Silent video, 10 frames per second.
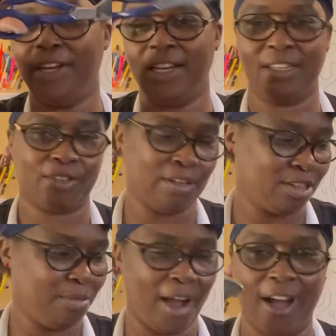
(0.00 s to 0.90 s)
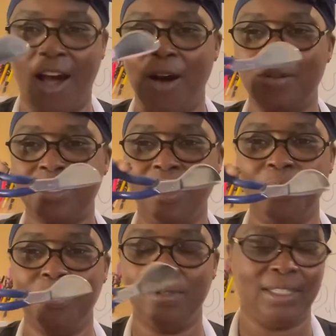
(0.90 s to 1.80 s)
description bar.
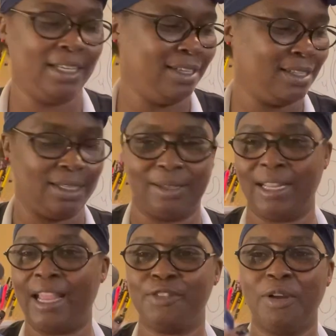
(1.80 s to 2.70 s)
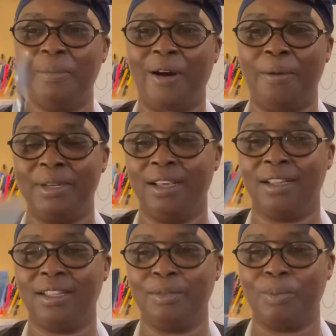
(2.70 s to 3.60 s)
Also, they trim up
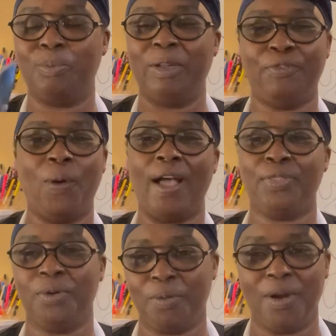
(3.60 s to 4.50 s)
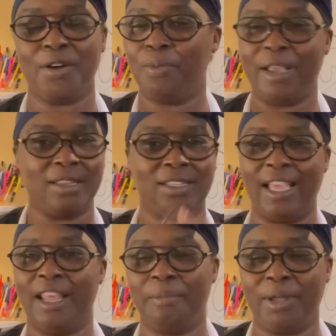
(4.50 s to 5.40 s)
before I threw the rug away because it
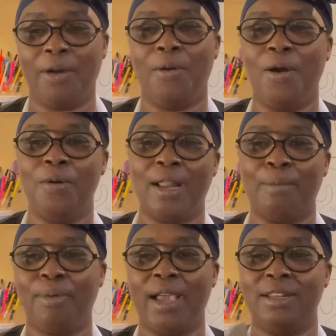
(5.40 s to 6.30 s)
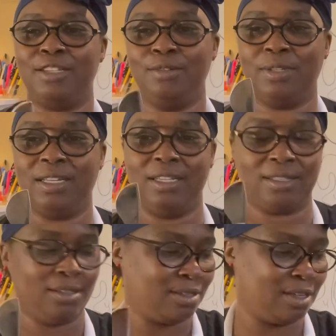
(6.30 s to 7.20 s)
had a big old hole. I practiced using these
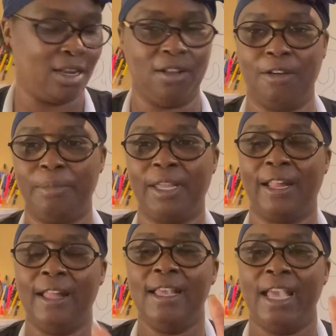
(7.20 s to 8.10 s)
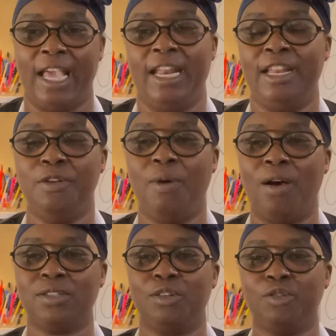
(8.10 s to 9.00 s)
scissors a little bit, and they do
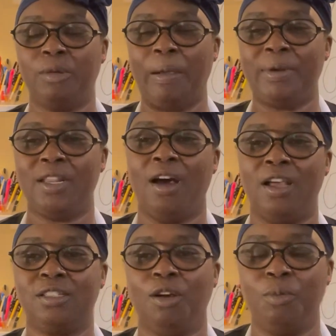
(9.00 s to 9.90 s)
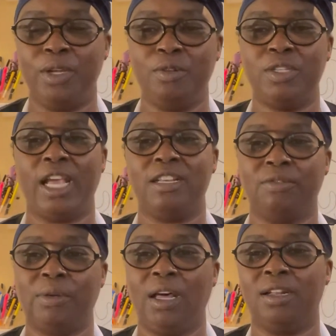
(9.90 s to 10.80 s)
also trim up the yarn. So when you change
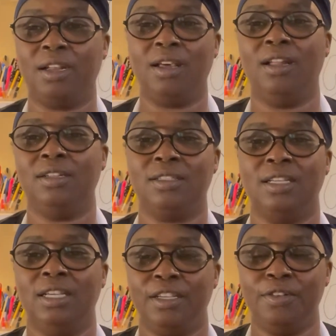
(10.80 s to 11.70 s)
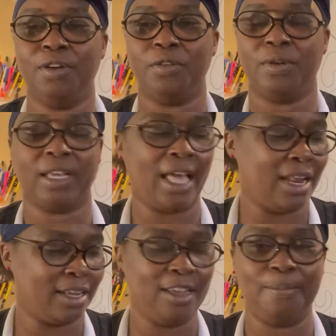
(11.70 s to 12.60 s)
from color to colors, you can
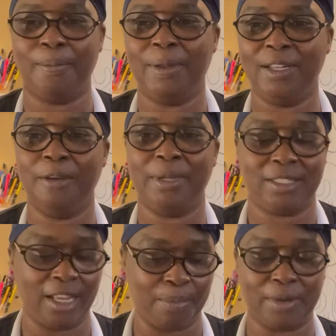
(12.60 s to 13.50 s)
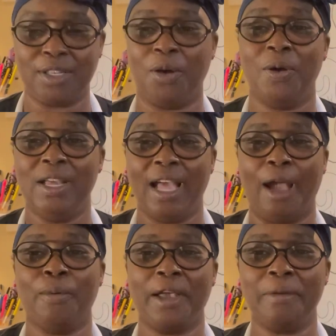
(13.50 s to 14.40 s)
kind of keep them a little bit separate. So
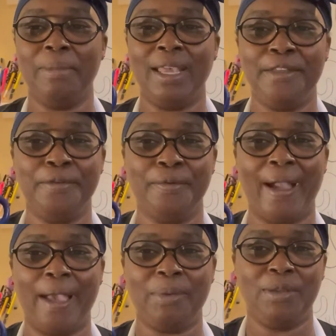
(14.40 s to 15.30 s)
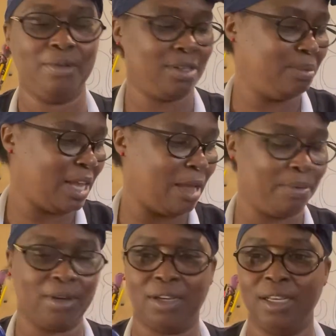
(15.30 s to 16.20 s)
I recommend you grabbing you some type
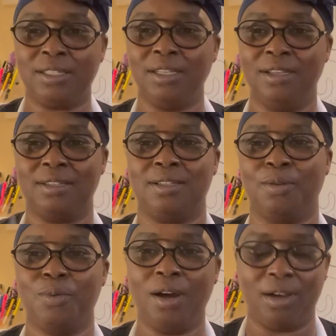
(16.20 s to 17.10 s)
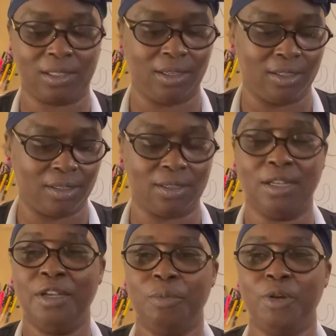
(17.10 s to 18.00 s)
of good scissors, some rug scissors,
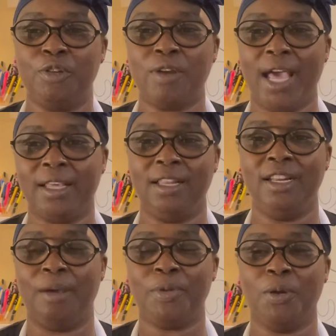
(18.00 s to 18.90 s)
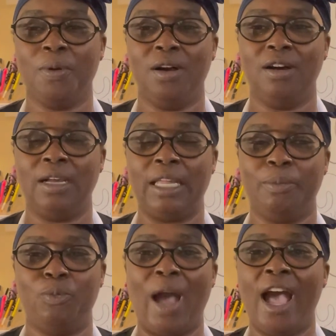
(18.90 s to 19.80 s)
when you're trying to clean up your rug
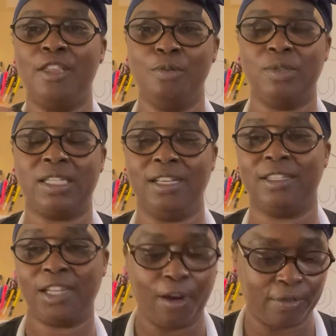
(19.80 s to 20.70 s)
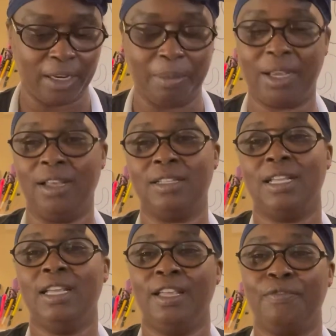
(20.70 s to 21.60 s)
while you still turfing, because
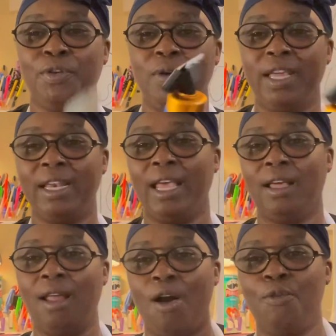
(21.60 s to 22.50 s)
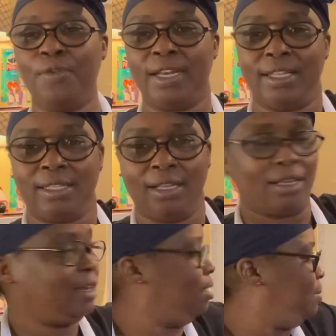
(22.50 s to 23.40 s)
if you hit that cloth with these little
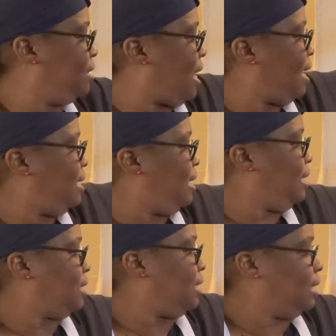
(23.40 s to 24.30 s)
clippers like this,